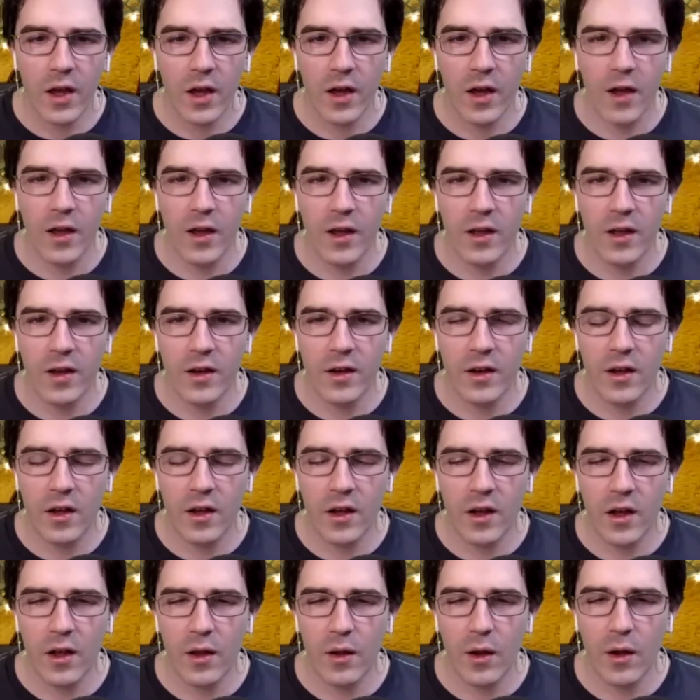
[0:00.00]
And
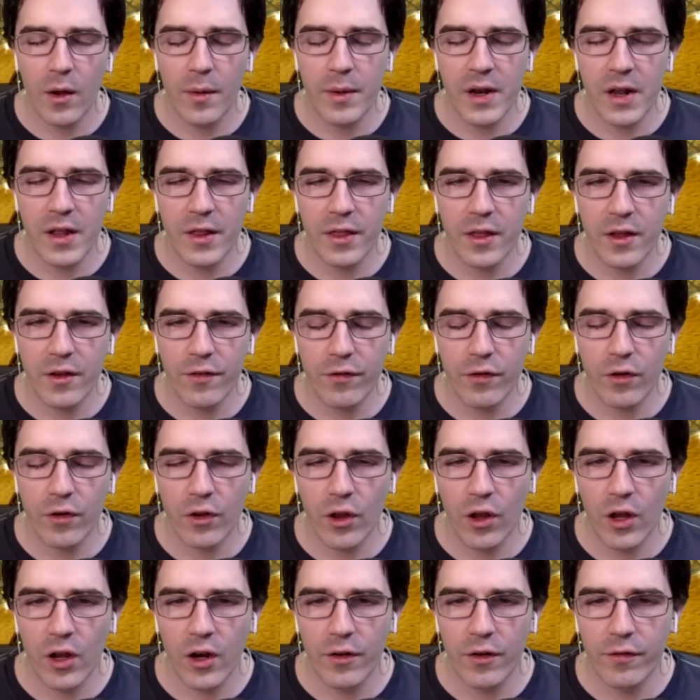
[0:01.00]
I, I mean, I think for a lot
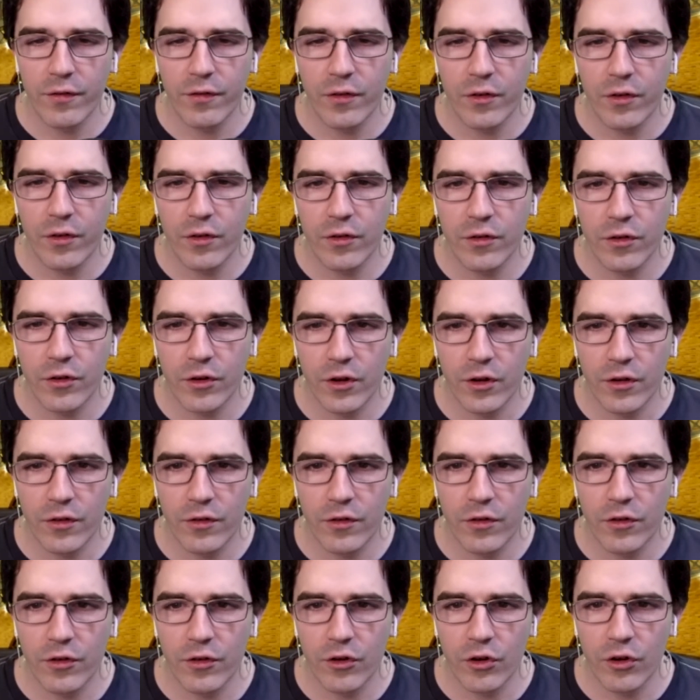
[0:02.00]
of students
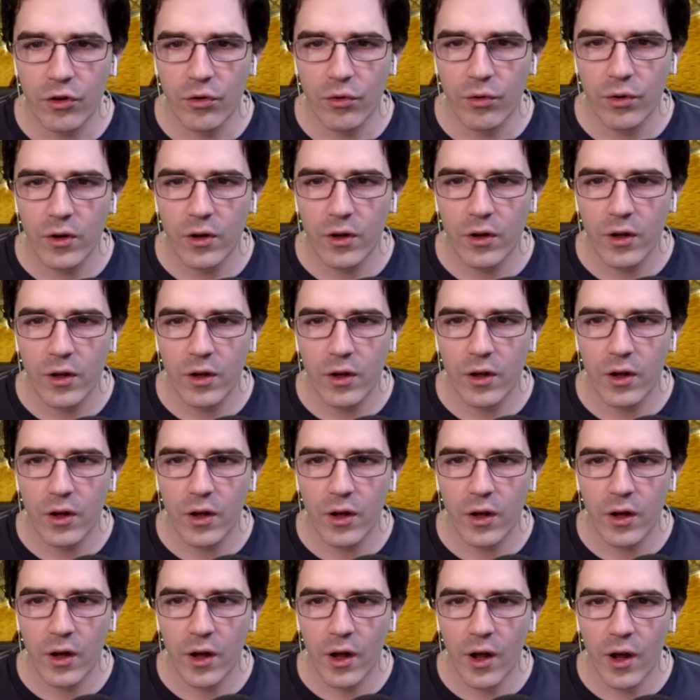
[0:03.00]
too,
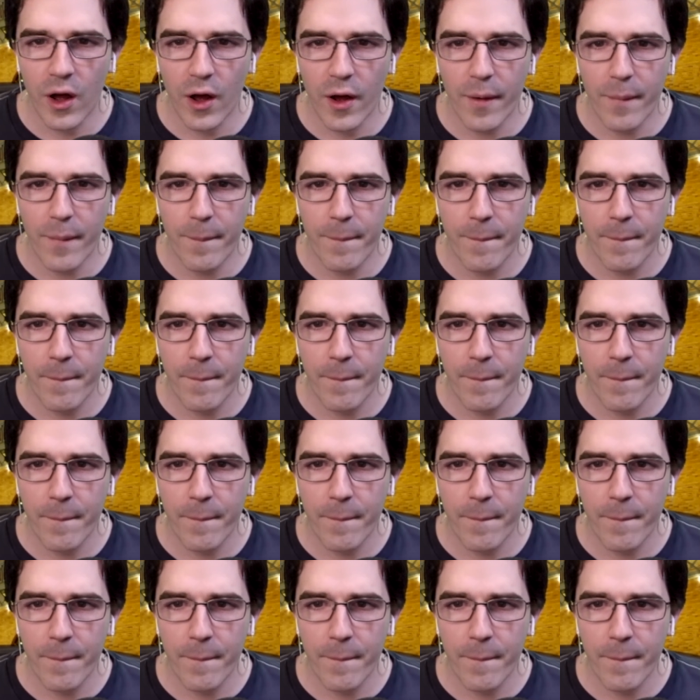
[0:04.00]
um,